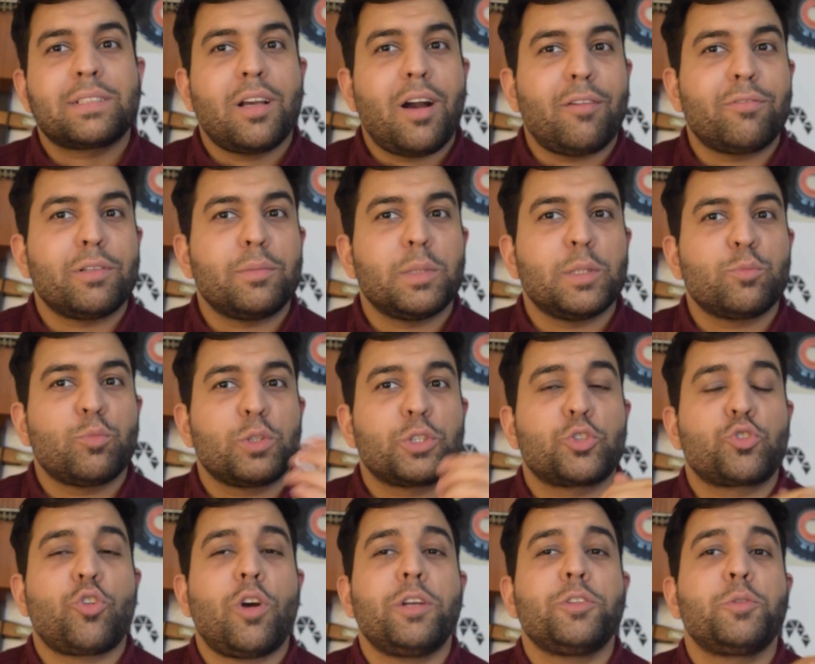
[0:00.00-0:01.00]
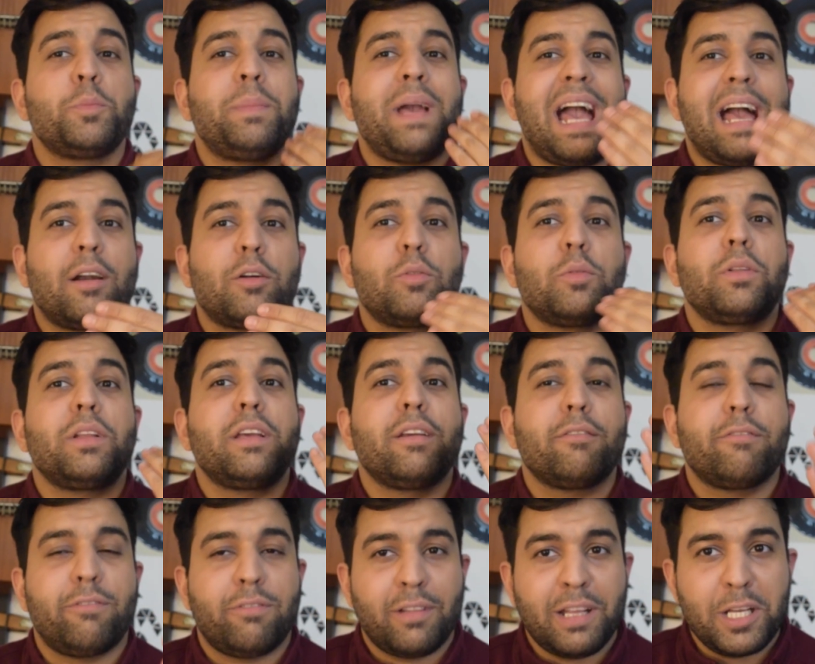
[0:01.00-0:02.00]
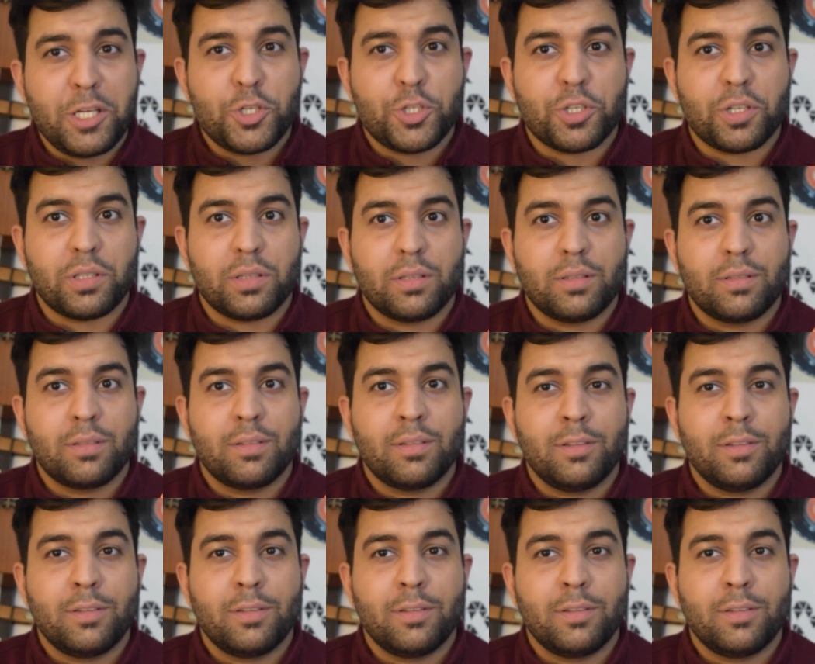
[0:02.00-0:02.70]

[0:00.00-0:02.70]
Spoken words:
government was trying to battle inflation.